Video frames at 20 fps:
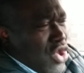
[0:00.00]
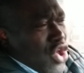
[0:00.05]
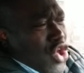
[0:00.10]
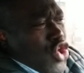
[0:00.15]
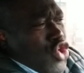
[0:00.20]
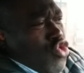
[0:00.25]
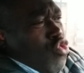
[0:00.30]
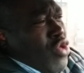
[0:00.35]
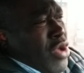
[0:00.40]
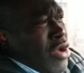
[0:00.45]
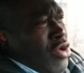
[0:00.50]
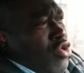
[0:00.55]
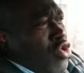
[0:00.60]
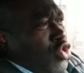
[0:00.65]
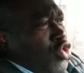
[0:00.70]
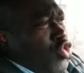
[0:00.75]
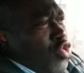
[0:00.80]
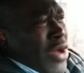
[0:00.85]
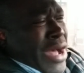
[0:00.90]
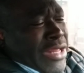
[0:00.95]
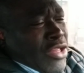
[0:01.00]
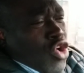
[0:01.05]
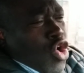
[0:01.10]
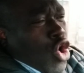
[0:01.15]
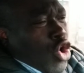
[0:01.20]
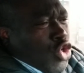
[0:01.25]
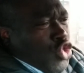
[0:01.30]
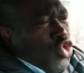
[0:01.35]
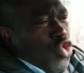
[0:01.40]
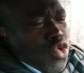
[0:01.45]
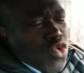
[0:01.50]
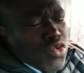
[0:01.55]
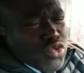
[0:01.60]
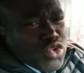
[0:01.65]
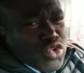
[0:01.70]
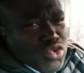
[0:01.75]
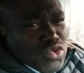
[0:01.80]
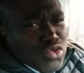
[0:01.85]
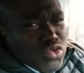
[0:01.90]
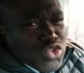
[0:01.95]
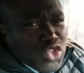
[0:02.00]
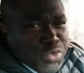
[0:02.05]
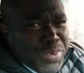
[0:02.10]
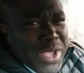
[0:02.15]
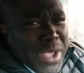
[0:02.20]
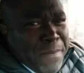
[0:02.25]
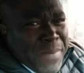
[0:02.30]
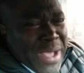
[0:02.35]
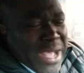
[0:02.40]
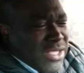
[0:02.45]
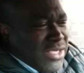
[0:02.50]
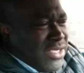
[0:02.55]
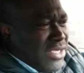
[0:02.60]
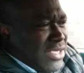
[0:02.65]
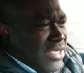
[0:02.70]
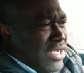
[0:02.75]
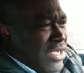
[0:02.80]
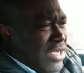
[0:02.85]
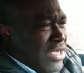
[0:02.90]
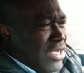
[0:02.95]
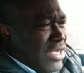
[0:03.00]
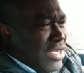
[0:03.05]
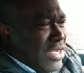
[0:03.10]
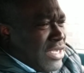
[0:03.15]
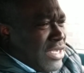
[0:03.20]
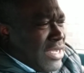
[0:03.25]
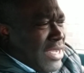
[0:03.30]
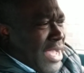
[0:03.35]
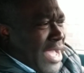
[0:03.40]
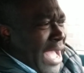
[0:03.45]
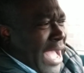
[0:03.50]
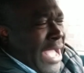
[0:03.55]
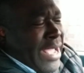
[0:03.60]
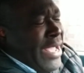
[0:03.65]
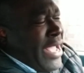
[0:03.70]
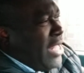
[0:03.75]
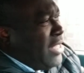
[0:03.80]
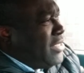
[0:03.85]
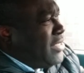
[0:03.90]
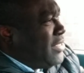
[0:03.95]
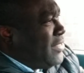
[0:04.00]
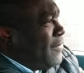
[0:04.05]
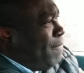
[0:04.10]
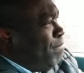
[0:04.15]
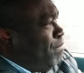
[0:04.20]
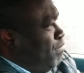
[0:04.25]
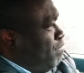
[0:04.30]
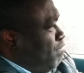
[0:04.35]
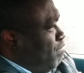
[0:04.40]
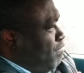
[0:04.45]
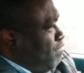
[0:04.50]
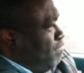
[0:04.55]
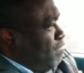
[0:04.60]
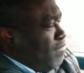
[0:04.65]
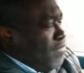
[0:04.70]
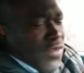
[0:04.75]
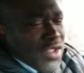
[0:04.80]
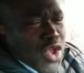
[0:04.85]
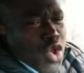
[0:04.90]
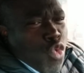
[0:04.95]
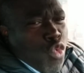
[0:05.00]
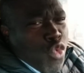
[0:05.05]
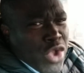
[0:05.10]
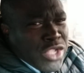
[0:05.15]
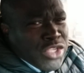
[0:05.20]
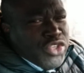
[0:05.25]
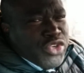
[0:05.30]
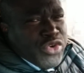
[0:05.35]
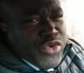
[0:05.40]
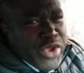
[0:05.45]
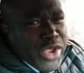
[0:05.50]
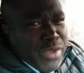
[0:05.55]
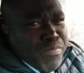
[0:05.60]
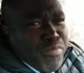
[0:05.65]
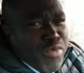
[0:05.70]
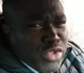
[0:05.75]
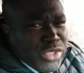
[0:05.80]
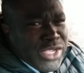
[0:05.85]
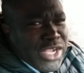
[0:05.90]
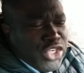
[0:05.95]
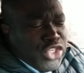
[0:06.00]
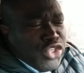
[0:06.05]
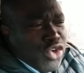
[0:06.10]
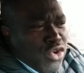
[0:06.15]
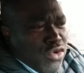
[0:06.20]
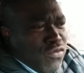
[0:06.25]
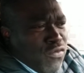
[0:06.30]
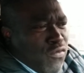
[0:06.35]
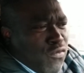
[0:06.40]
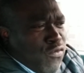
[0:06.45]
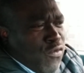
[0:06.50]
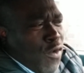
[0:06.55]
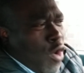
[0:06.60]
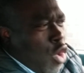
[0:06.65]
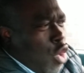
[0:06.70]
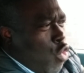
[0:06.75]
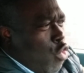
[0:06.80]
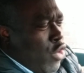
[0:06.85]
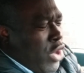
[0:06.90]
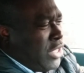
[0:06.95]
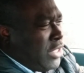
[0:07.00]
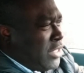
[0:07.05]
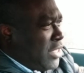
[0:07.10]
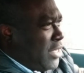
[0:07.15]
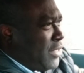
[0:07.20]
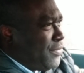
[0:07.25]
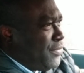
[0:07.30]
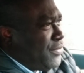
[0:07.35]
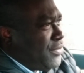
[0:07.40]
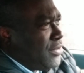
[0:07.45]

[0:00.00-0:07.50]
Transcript: You can go to an auto spare parts and get windscreen protection for winter.